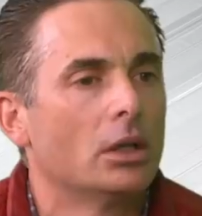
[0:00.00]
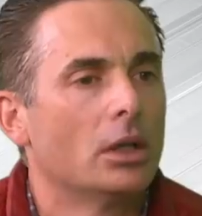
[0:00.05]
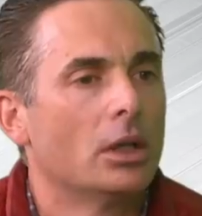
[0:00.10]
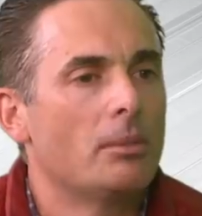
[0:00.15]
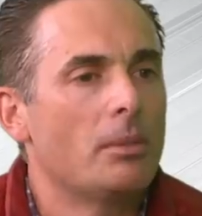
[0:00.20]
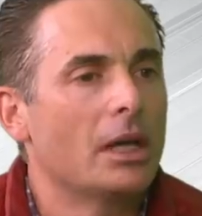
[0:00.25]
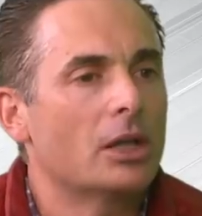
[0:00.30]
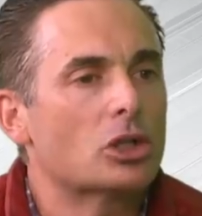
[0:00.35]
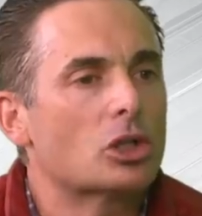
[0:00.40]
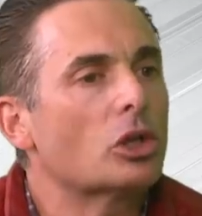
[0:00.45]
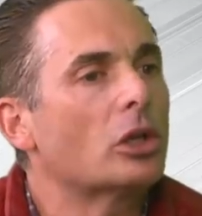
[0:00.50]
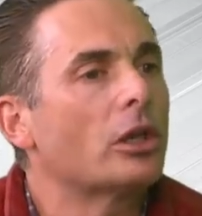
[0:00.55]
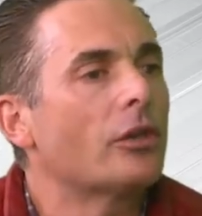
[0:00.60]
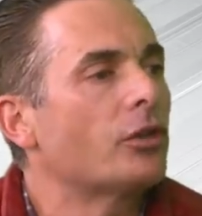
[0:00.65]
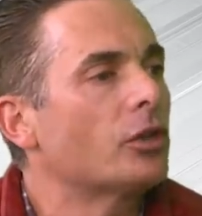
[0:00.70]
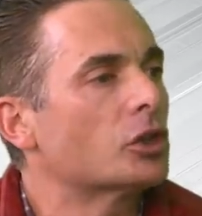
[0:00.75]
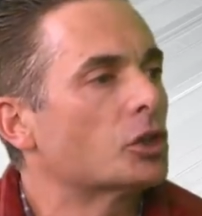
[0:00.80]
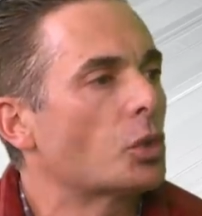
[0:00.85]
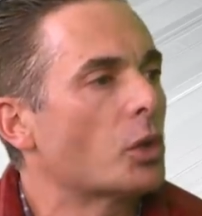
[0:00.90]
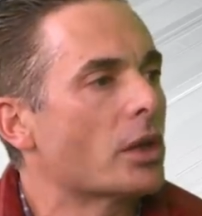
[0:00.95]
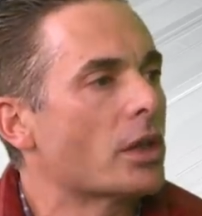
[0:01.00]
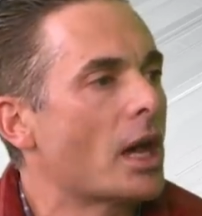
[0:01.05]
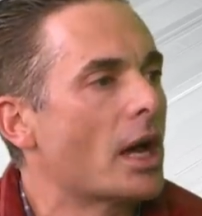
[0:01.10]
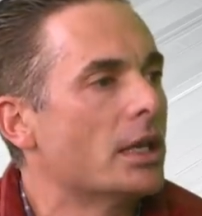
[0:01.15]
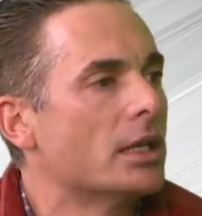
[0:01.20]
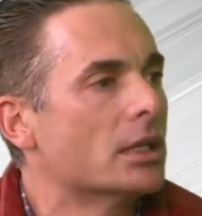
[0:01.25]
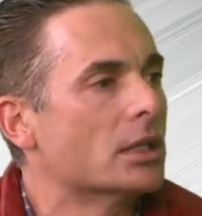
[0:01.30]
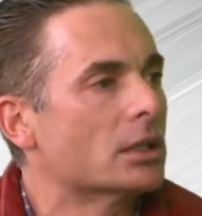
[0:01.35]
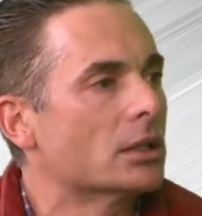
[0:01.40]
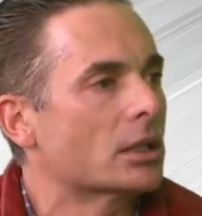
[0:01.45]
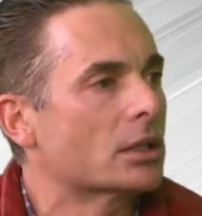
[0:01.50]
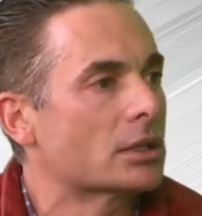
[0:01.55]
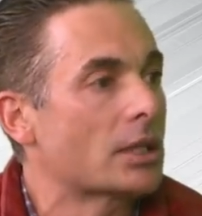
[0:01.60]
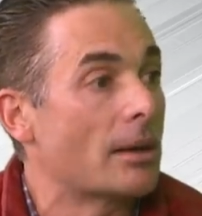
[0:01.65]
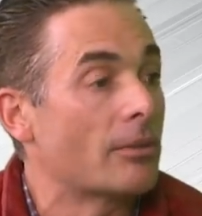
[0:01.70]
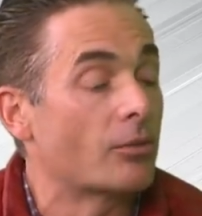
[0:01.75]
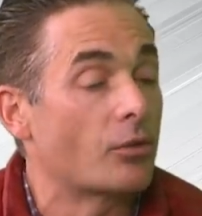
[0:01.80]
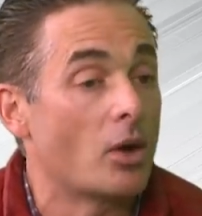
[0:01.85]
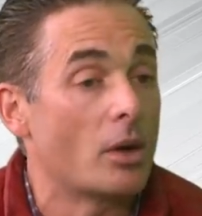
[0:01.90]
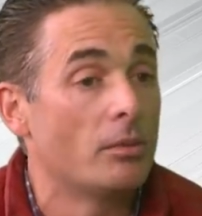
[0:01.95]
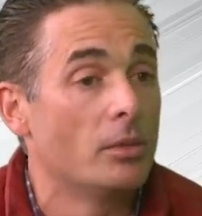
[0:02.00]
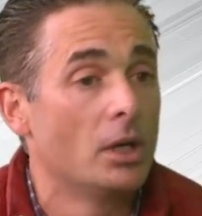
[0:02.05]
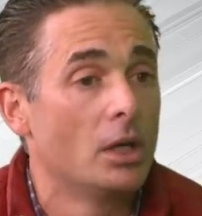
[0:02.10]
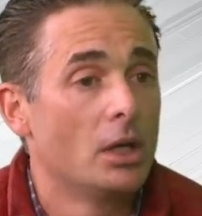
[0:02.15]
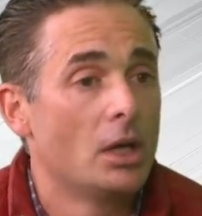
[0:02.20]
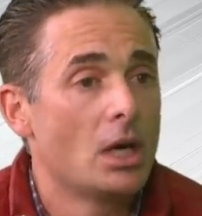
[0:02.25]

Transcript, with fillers: Mm-hmm. It makes no difference where the ideas come from.